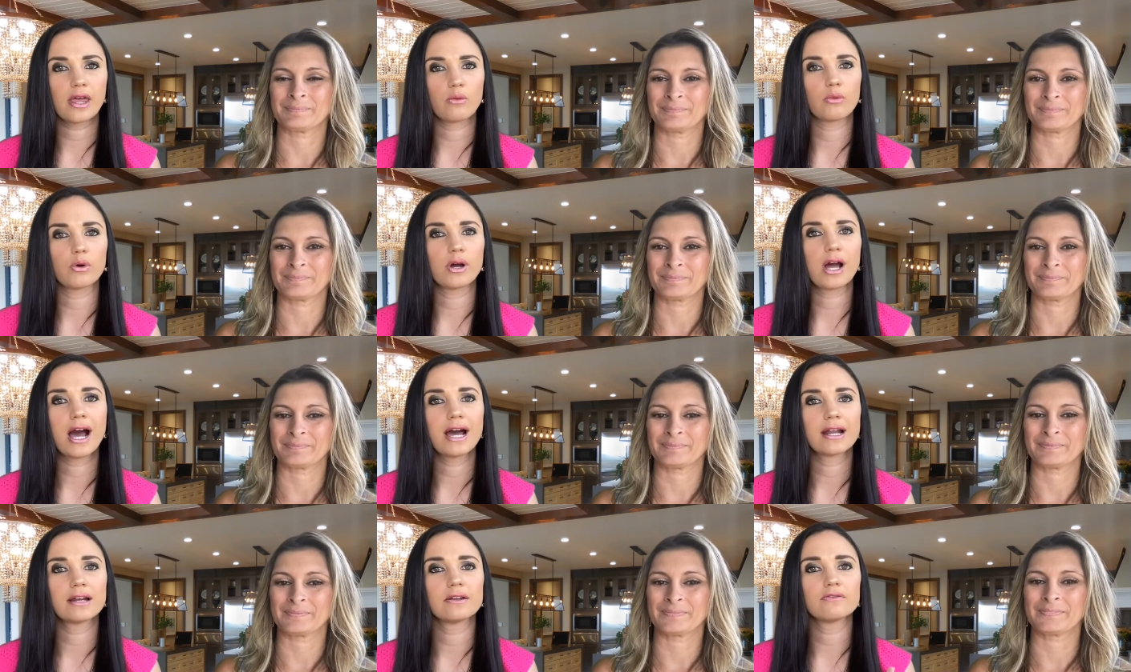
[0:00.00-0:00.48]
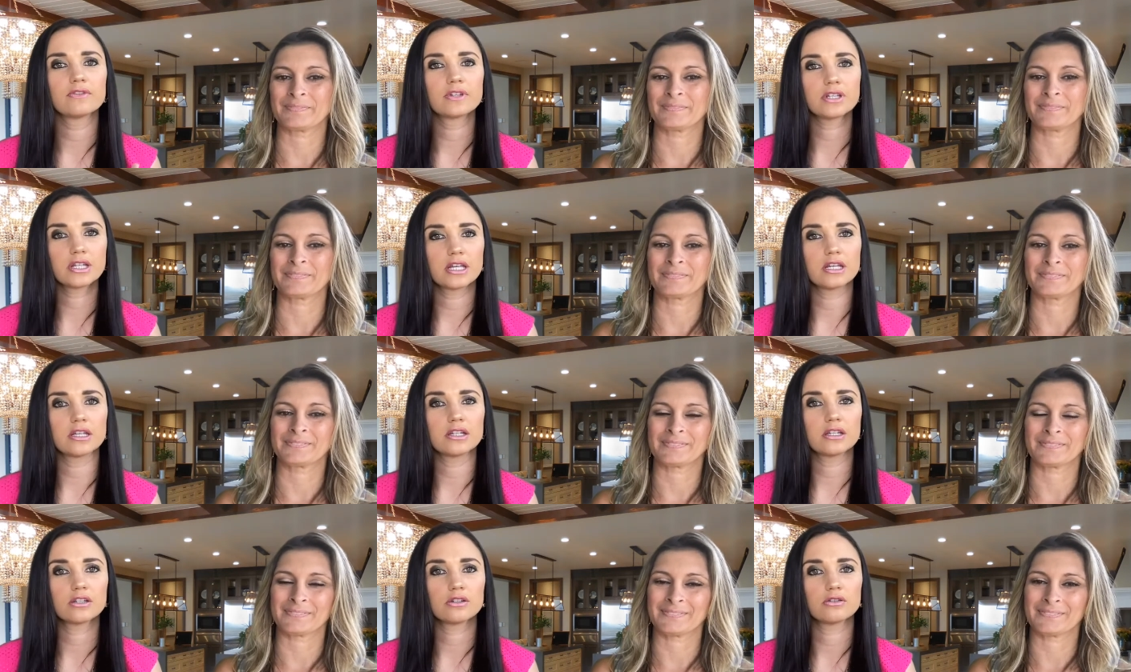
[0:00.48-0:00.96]
Speaker 1: will kind of
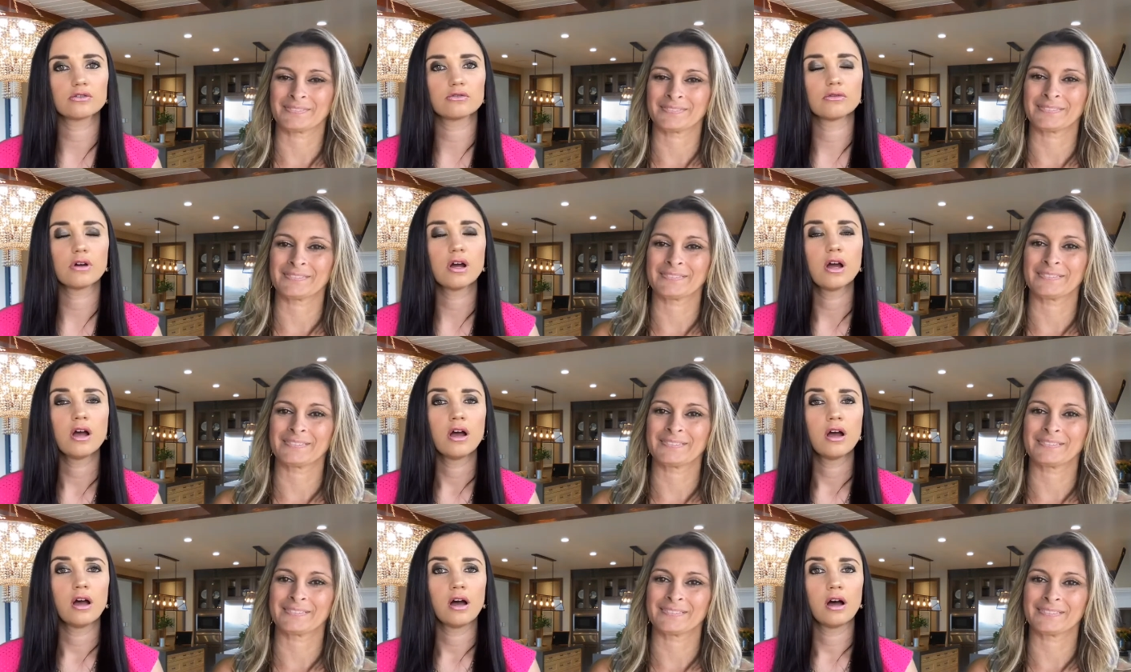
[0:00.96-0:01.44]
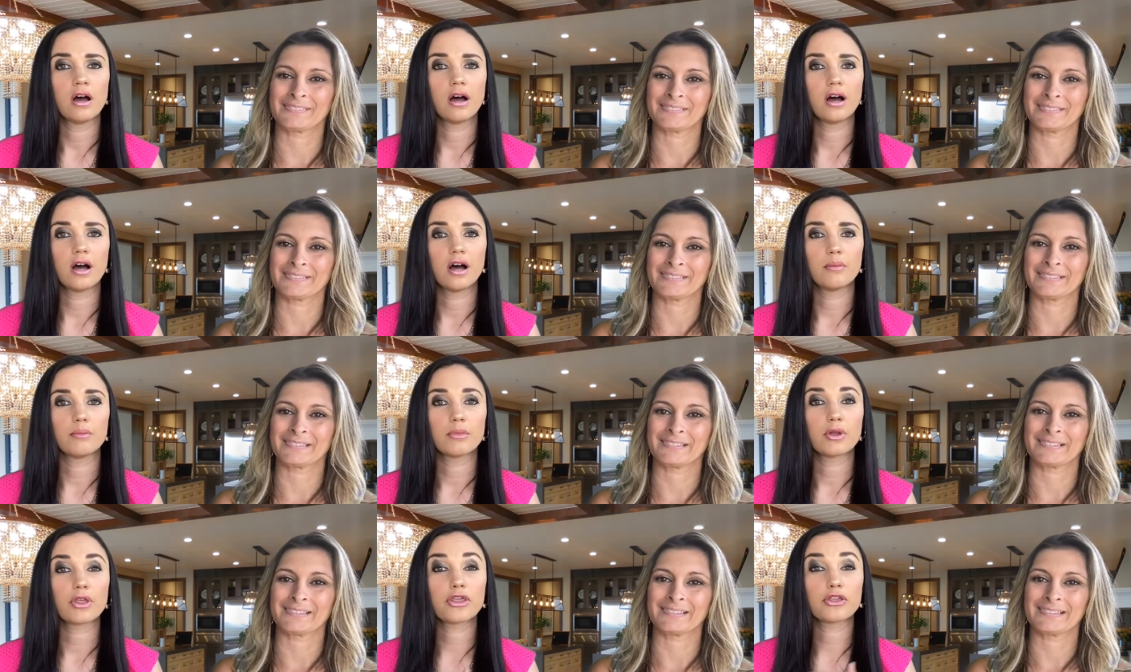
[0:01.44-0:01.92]
get you
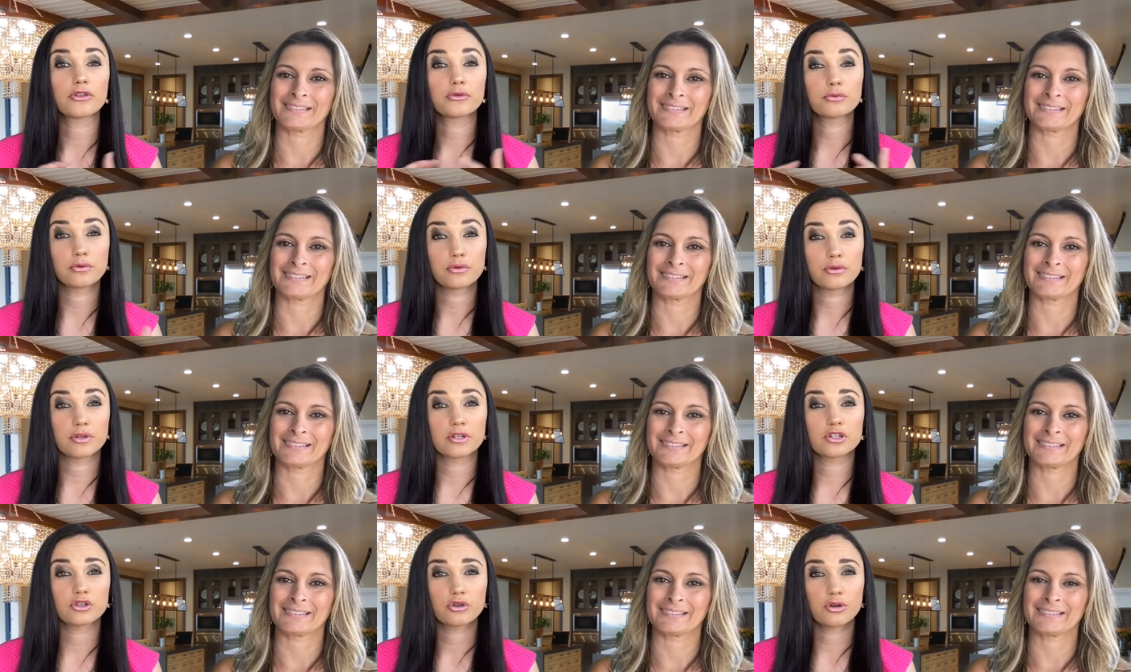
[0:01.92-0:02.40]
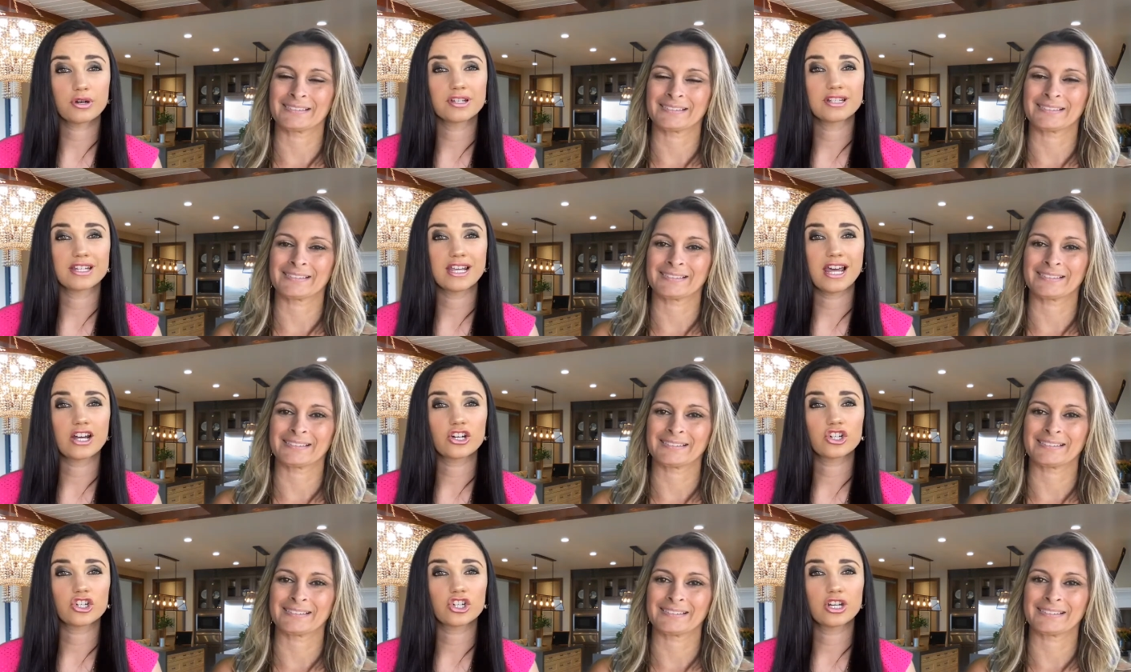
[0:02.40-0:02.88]
um, through the
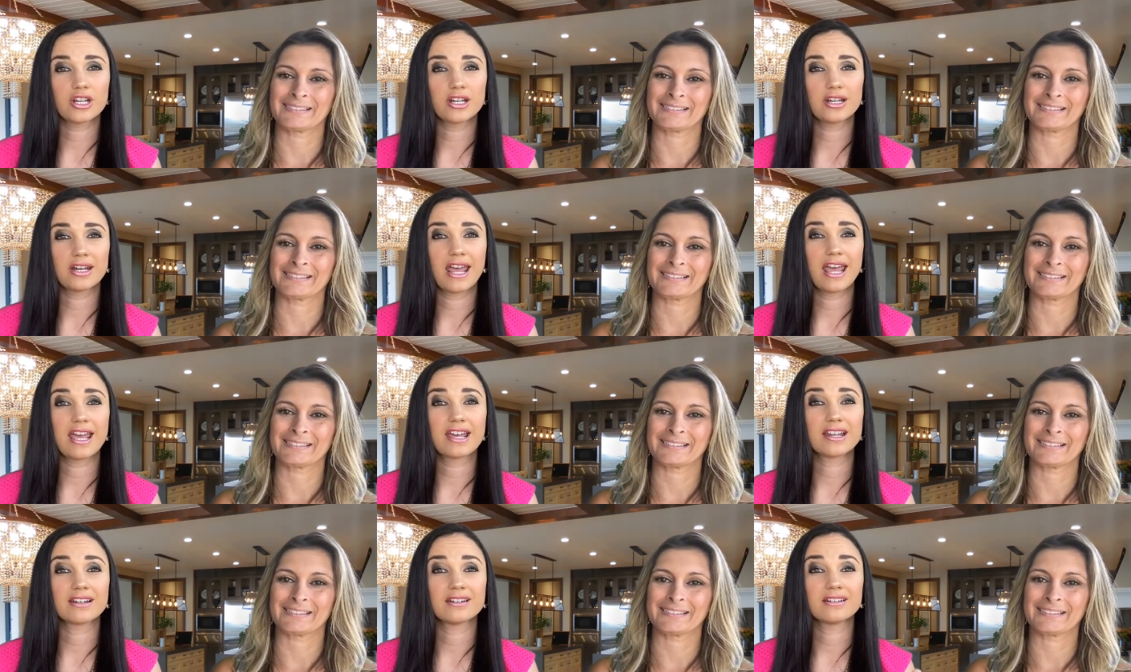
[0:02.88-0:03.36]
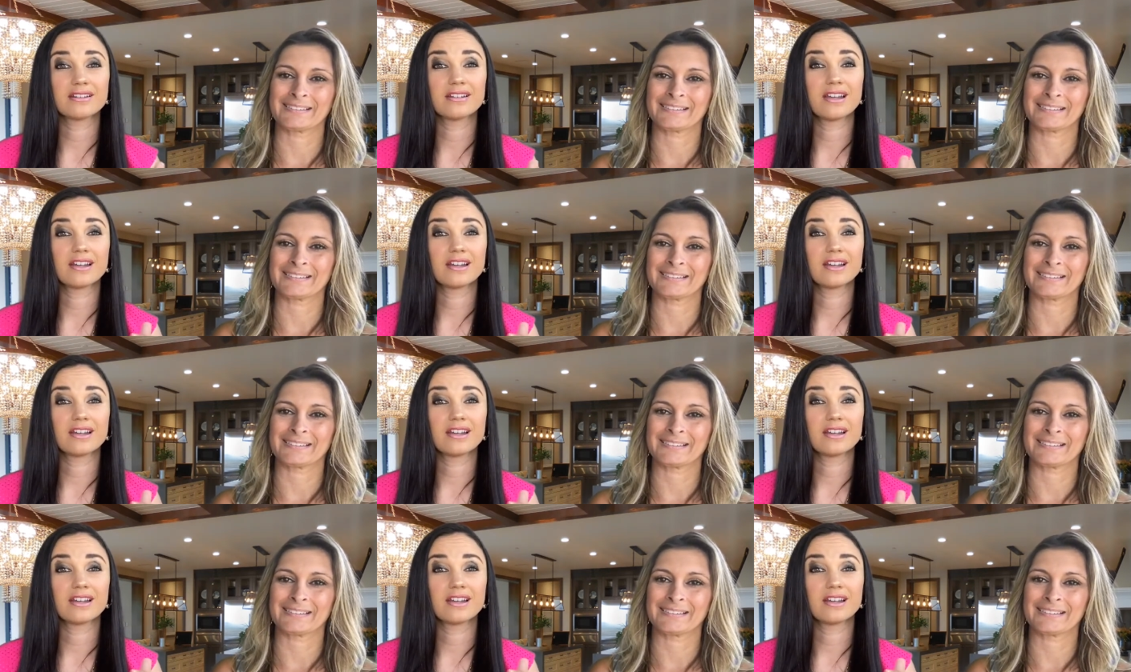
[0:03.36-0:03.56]
transaction. And